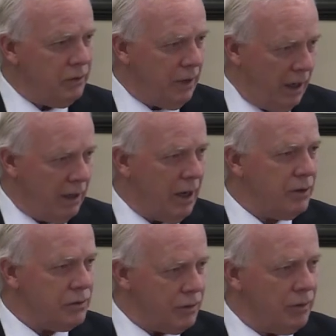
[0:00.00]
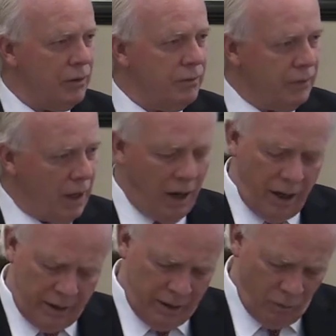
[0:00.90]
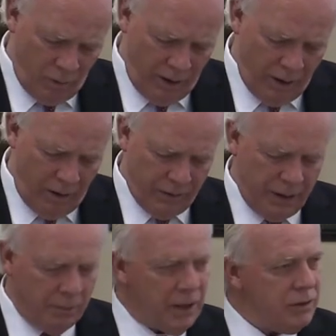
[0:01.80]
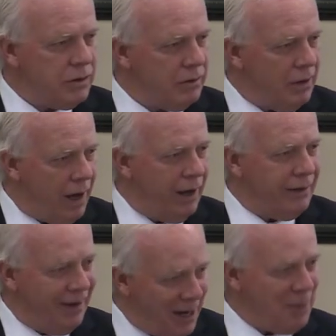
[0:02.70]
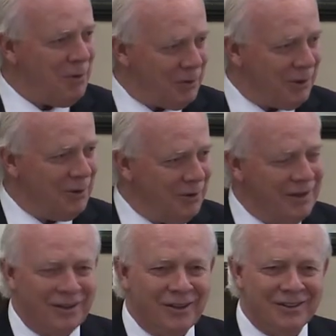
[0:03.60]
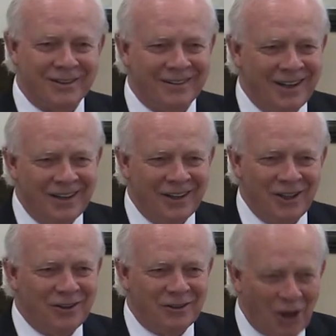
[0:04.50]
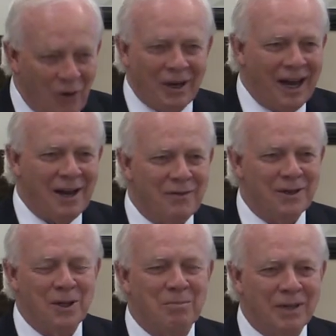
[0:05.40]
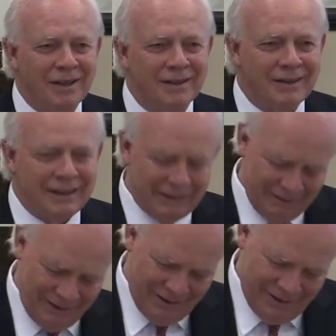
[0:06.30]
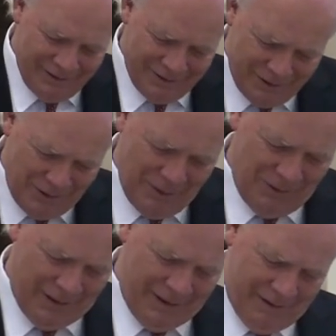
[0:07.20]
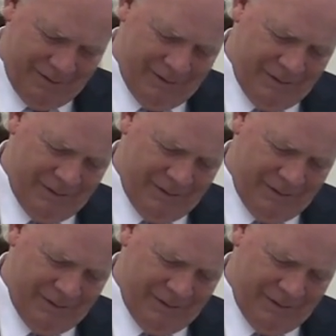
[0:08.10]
cannot serve God and wealth, He means you're not able to. It's, you don't have the ability to do that.